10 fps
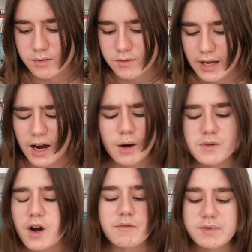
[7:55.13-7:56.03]
yeah,
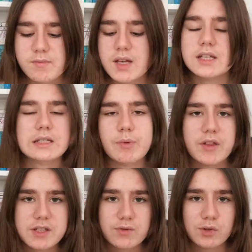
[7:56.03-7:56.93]
I've been meaning to buy
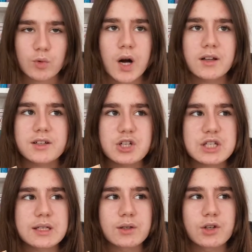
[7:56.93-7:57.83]
this for a while. I
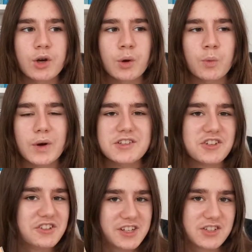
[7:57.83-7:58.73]
just didn't know which
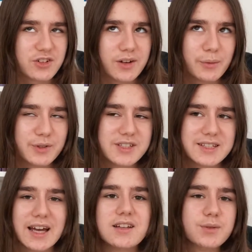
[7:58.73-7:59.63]
edition I wanted
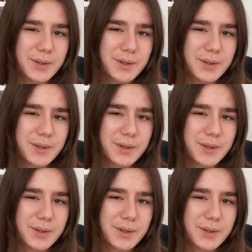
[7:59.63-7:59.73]
to get, so I